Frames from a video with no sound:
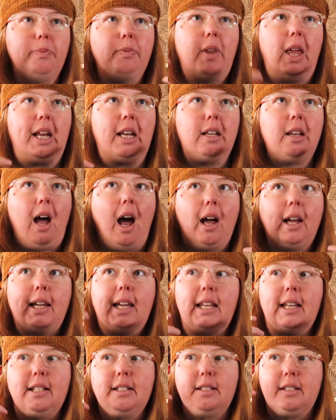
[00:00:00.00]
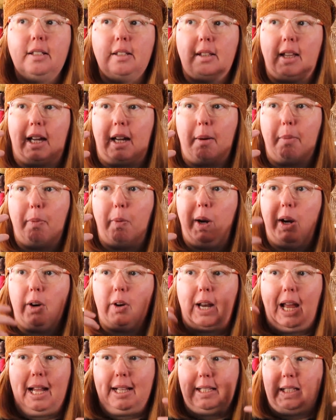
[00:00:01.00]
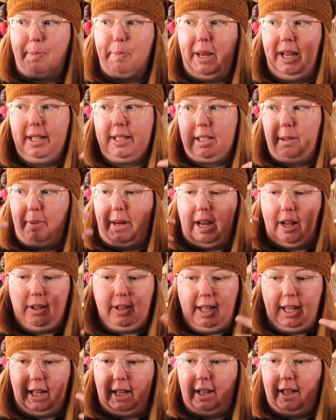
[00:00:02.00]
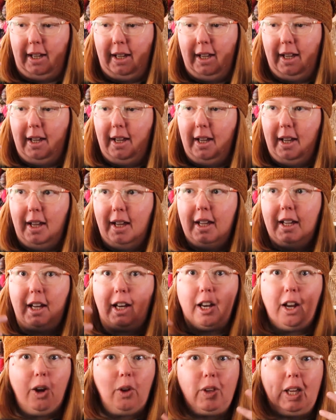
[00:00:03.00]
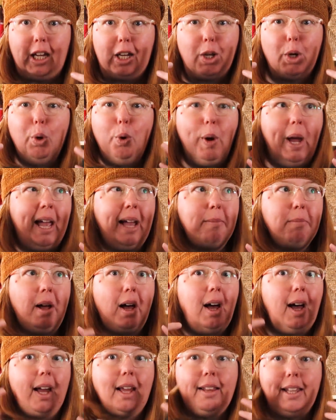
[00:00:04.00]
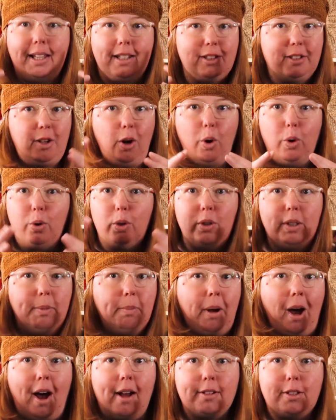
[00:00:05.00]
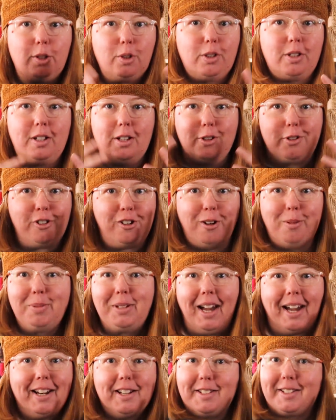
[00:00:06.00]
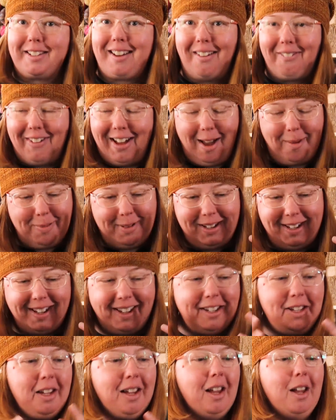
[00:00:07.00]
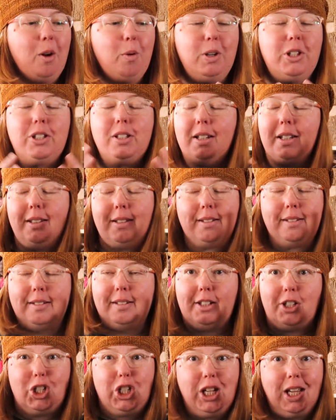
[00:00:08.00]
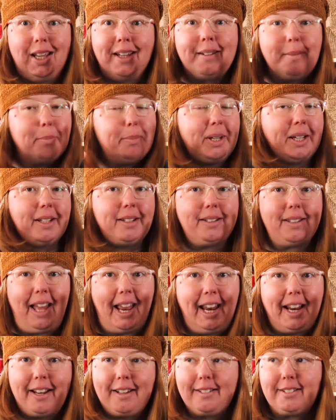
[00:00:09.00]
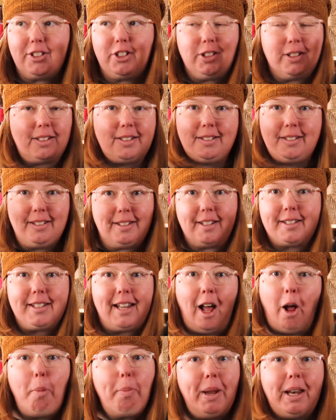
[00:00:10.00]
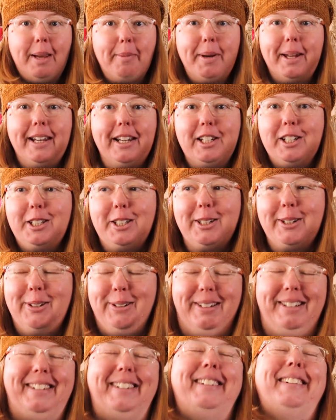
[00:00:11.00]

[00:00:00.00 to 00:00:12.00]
like not get into like a weird headspace about like, you know, like who am I? Like total imposter syndrome kind of stuff happening, which is legit, but like just doesn't help anybody to do.